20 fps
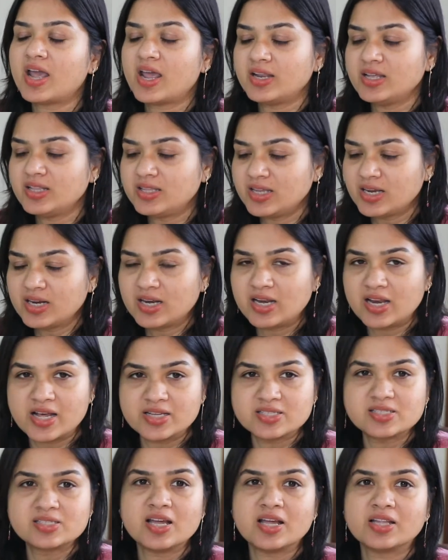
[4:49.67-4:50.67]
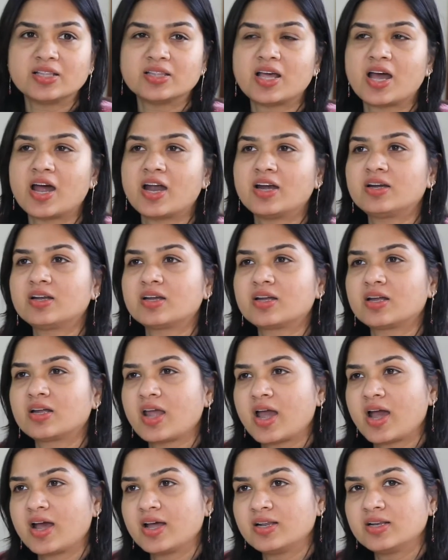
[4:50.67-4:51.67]
anything less than that
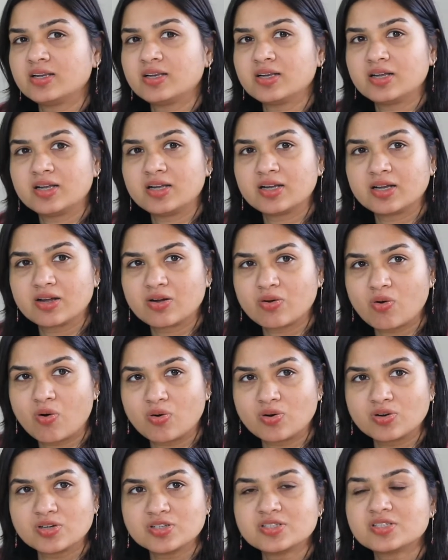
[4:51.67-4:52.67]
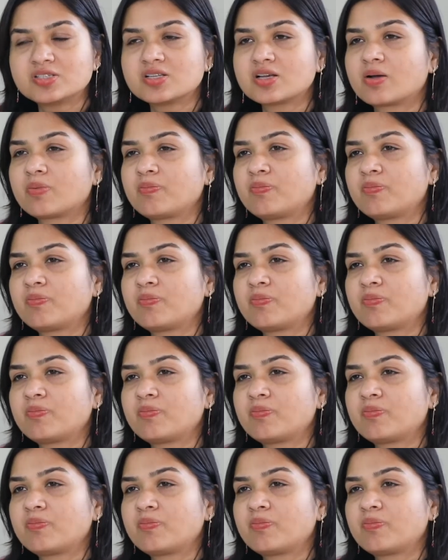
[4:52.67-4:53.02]
can cause